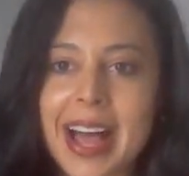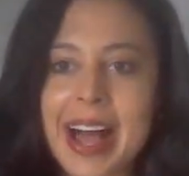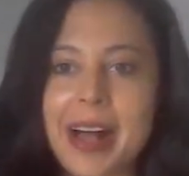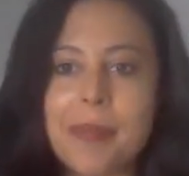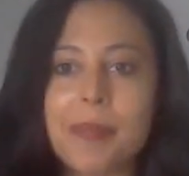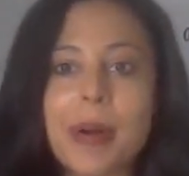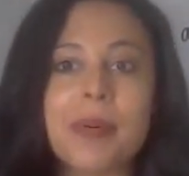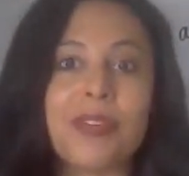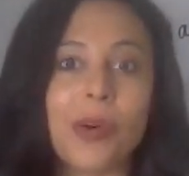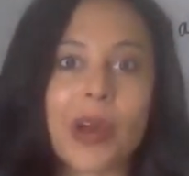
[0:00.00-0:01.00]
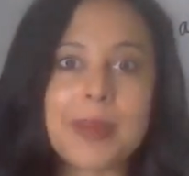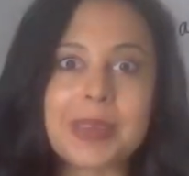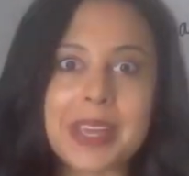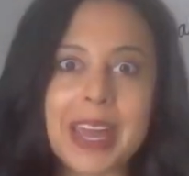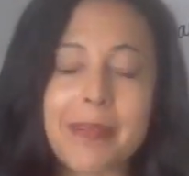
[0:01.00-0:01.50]
Um, but before I
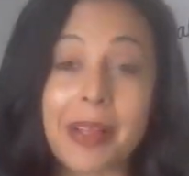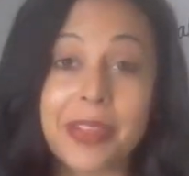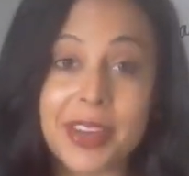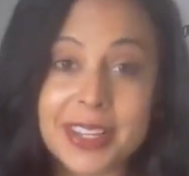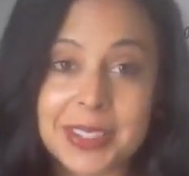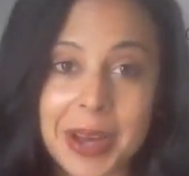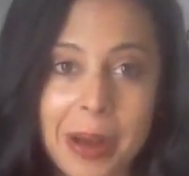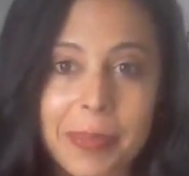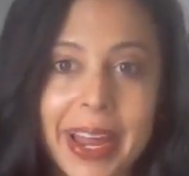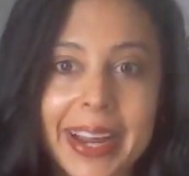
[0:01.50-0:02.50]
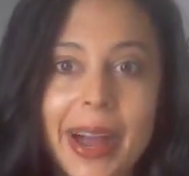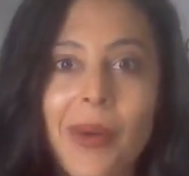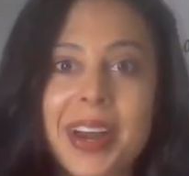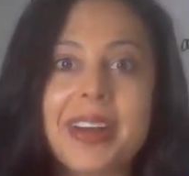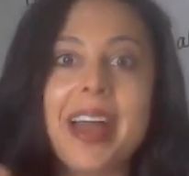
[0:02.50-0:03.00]
begin about this topic, I
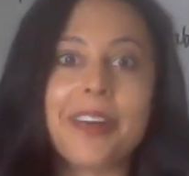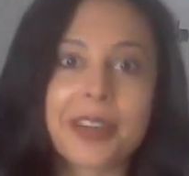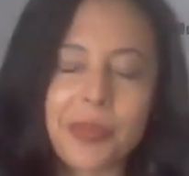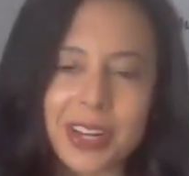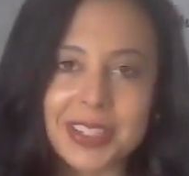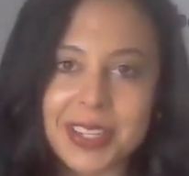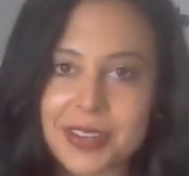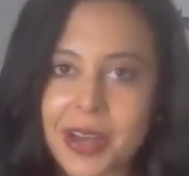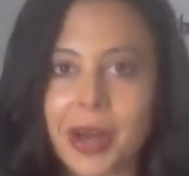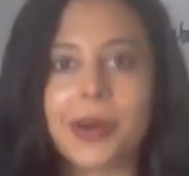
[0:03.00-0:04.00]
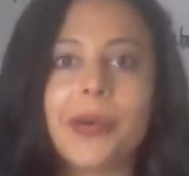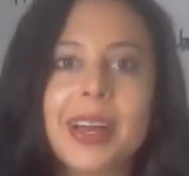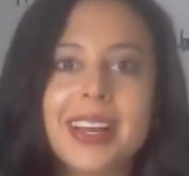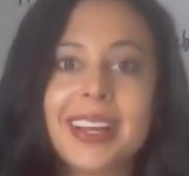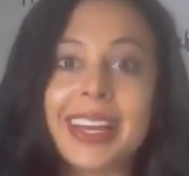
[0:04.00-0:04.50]
wanted everyone to know,